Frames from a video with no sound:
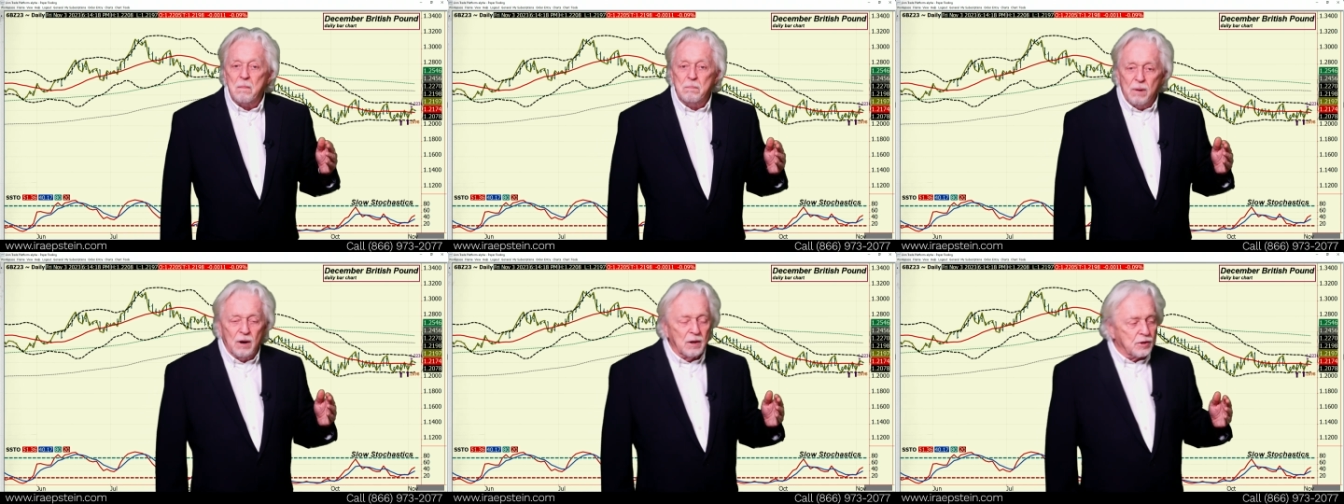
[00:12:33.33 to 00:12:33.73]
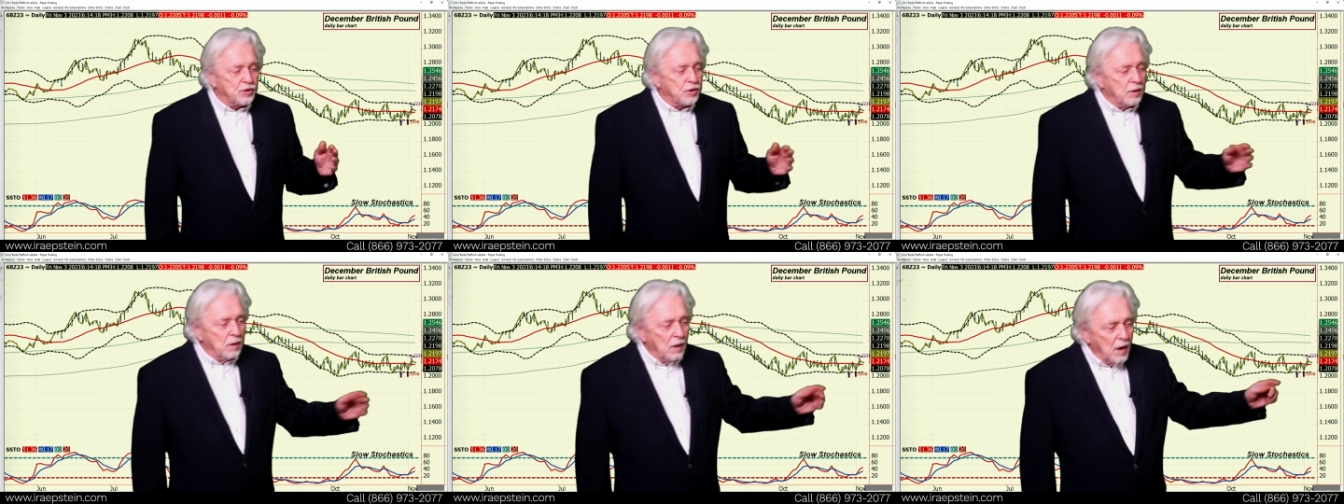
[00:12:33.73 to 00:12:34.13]

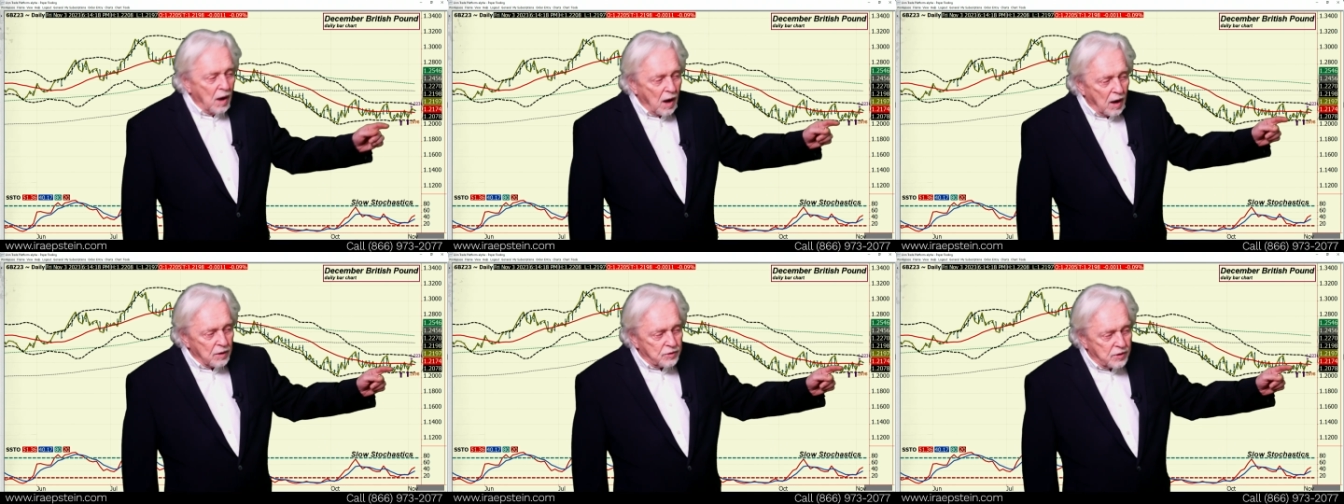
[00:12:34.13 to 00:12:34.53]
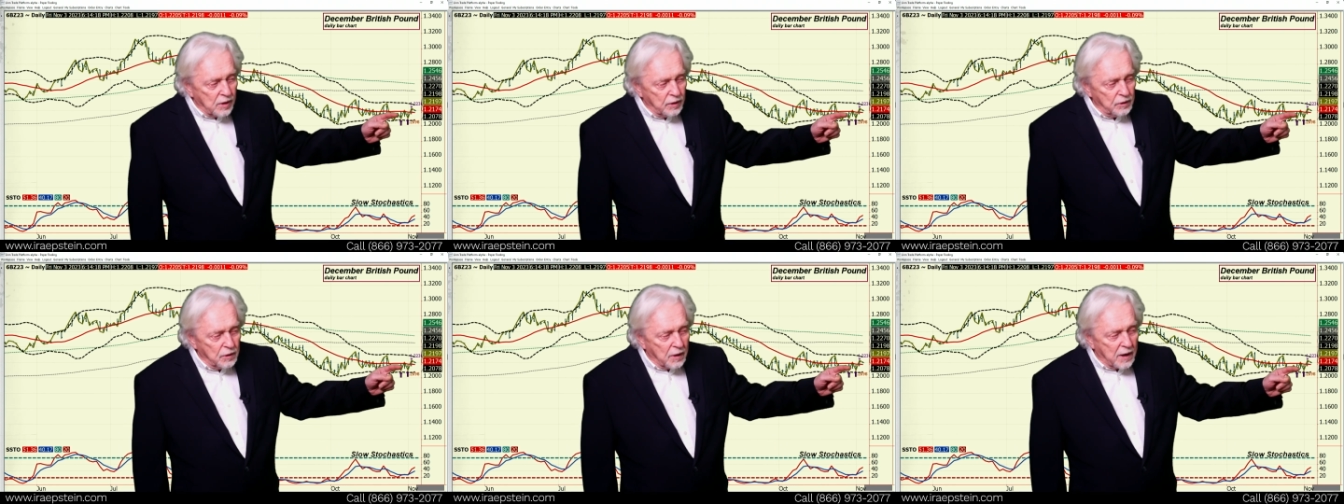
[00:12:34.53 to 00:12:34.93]
Bullish
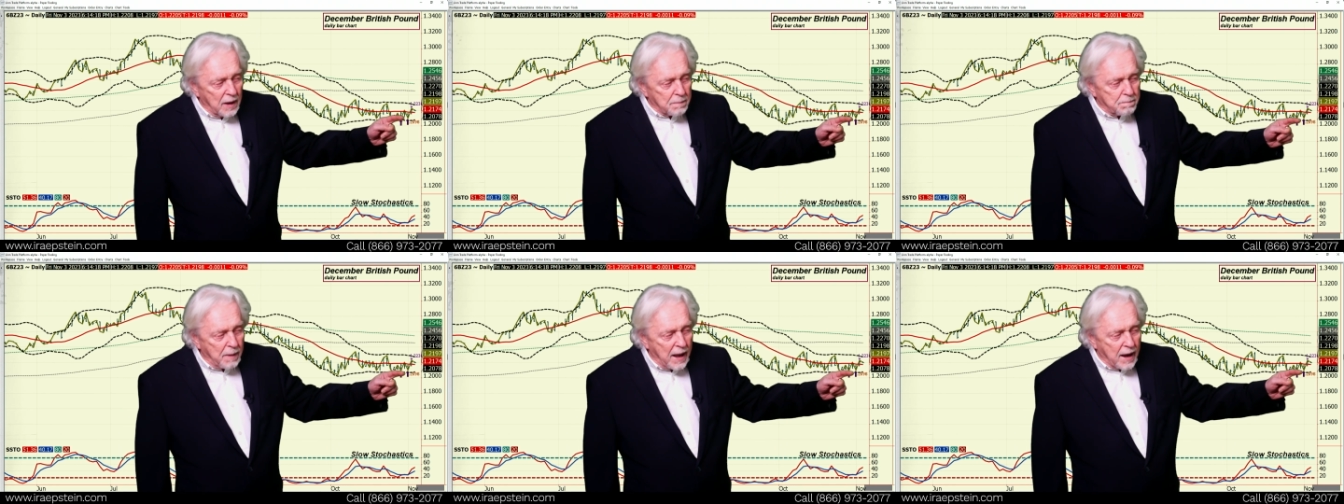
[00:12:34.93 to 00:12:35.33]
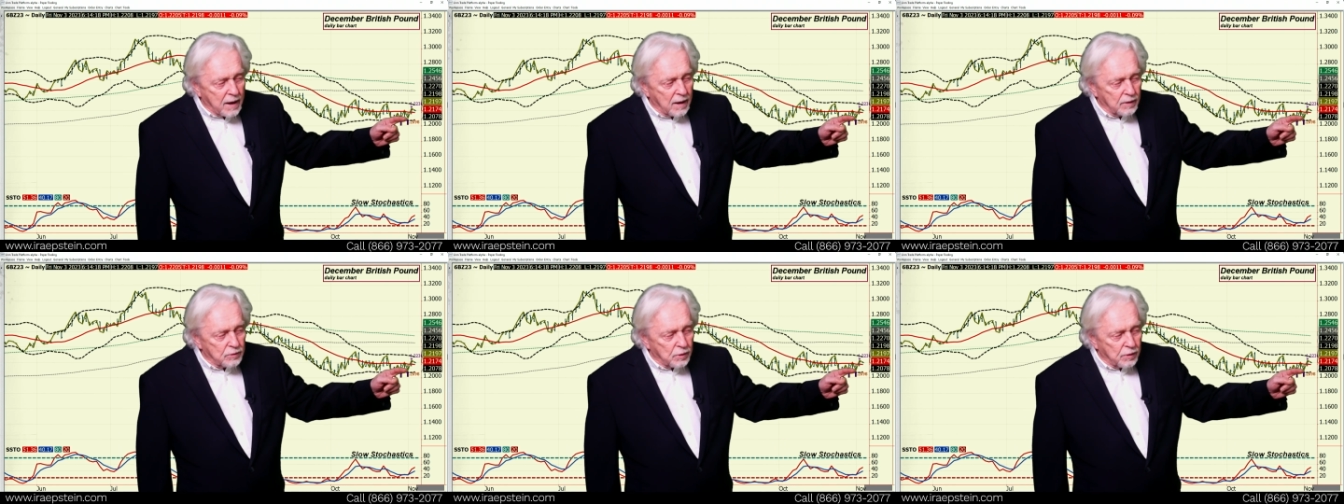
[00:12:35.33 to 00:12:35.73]
until you get back
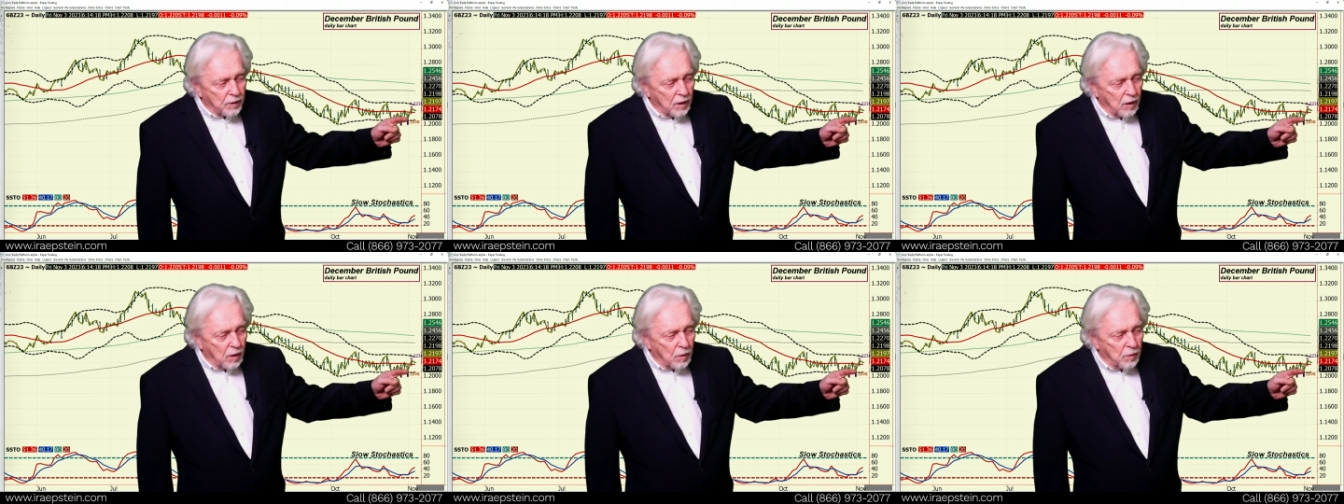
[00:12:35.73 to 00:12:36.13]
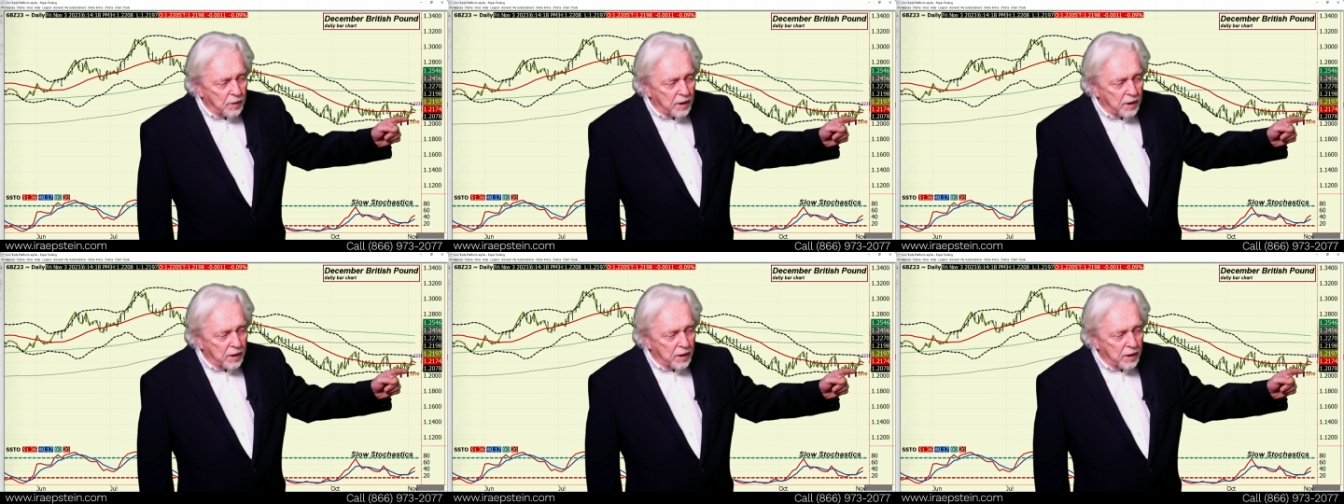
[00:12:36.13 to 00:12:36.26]
under the low